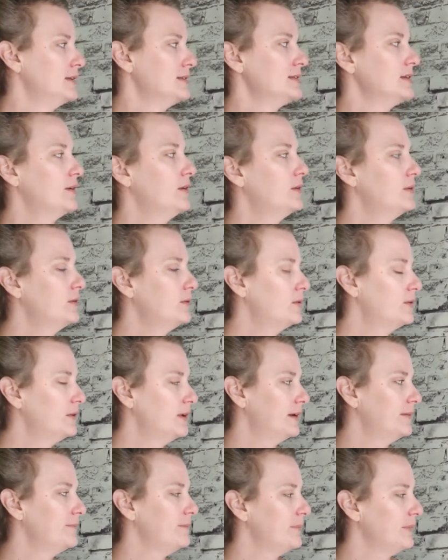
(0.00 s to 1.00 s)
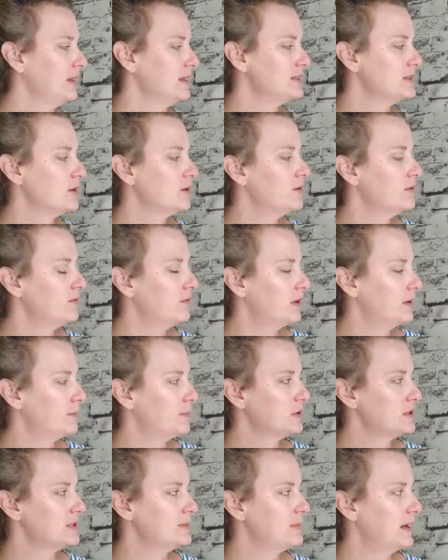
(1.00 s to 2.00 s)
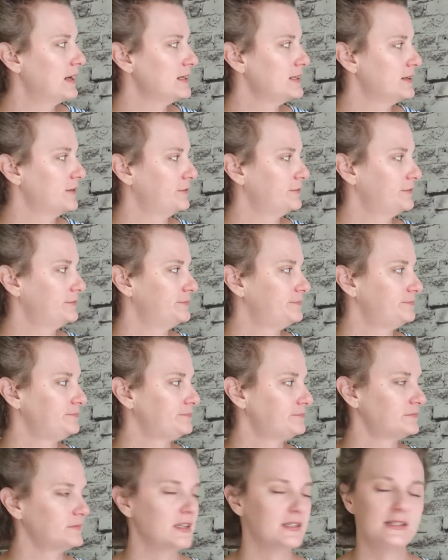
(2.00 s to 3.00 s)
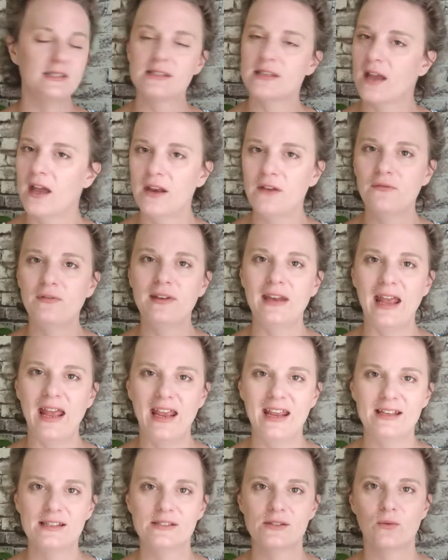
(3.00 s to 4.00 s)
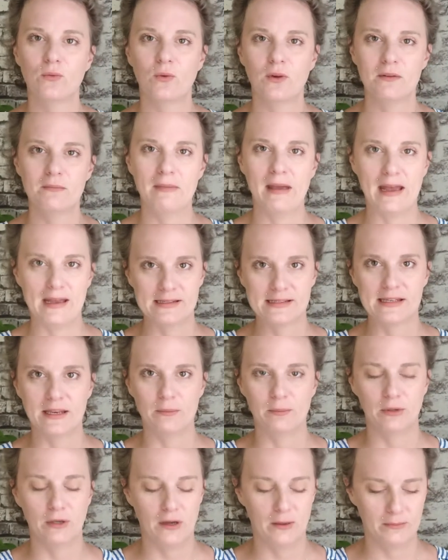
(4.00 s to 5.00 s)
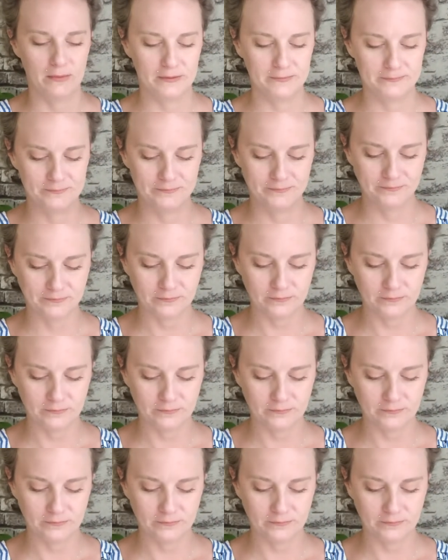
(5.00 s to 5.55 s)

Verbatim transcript: So let's go to our perspective. This is kind of an eggs in one basket problem.